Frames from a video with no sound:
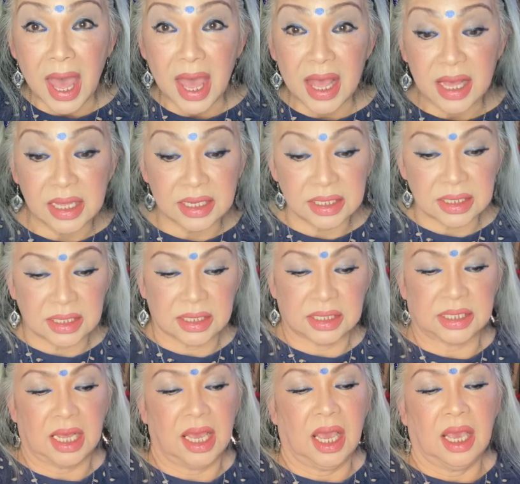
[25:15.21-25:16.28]
best.
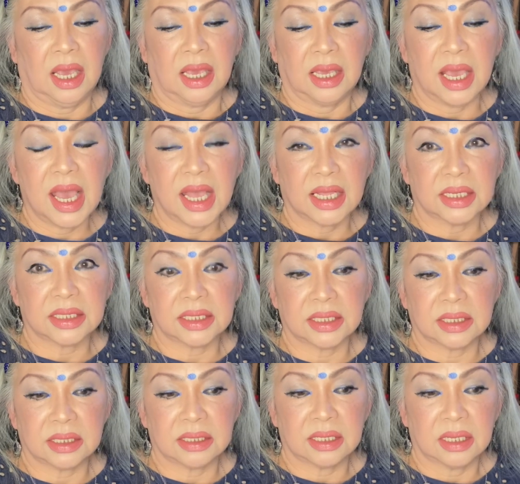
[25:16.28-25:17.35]

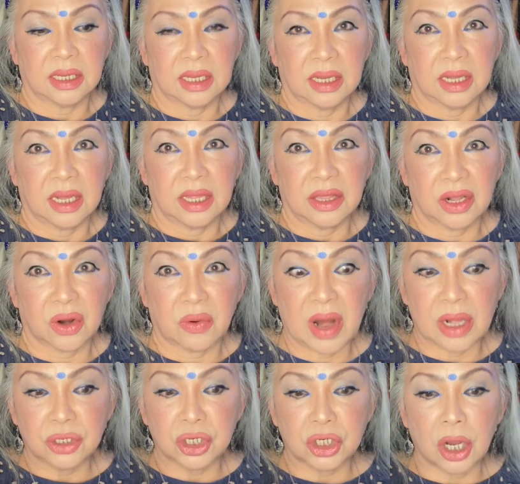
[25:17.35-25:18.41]
Yes, the
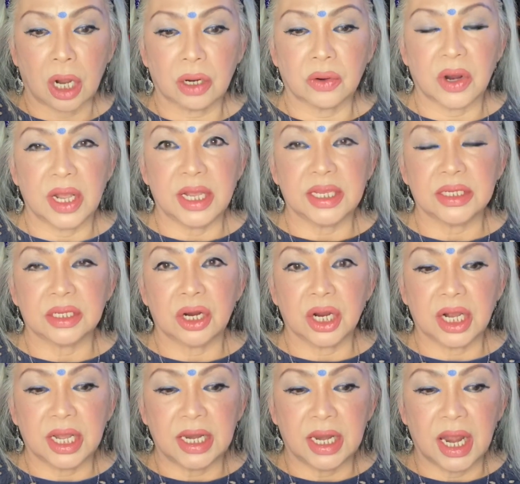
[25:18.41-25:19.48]
crown chakra is our
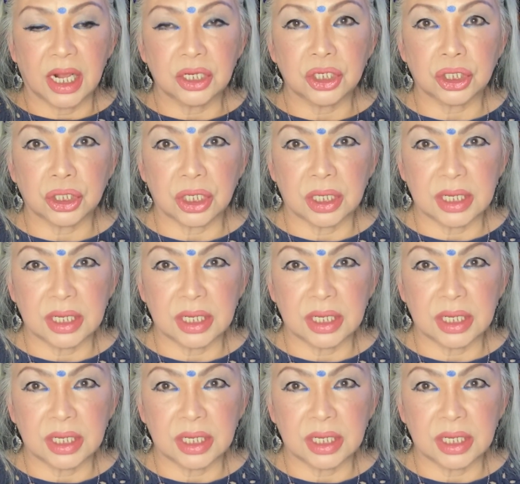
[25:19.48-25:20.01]
connection.